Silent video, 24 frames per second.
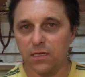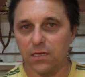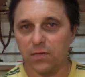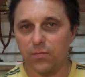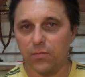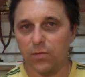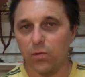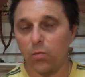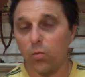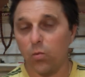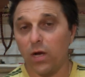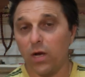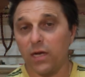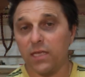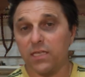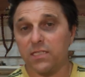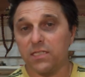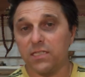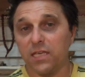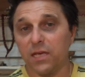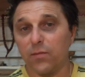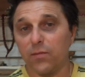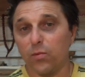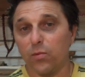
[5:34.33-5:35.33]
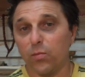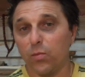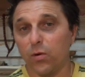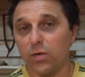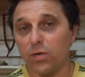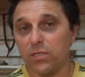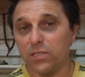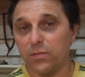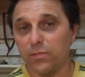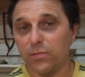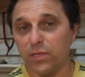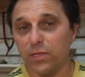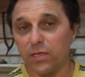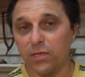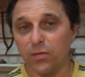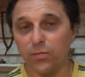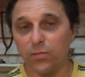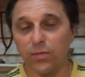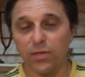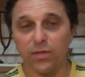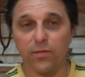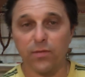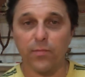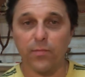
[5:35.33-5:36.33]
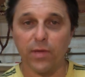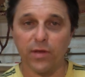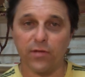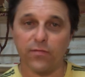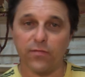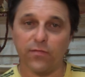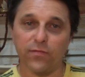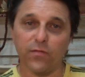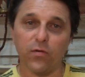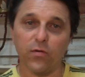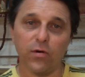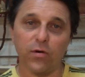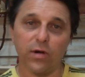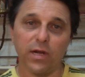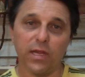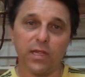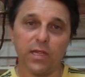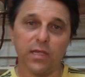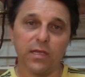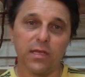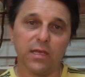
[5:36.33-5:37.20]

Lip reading: but one example possibly could be the metaphoric